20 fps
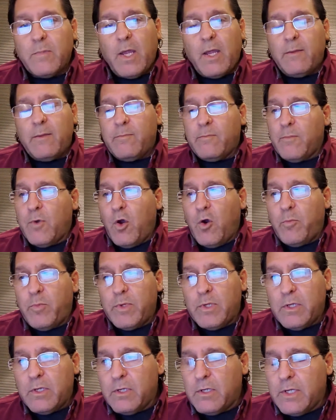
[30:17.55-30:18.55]
I'm
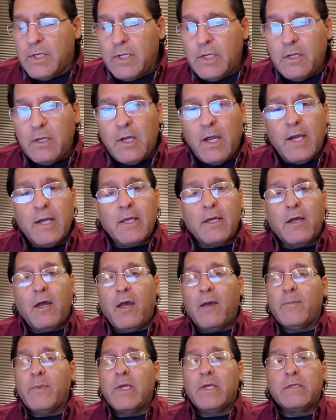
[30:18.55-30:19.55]
open to any kind of
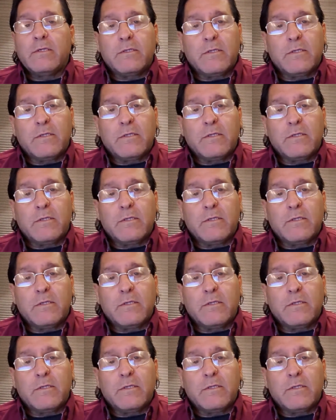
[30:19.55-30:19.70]
comments,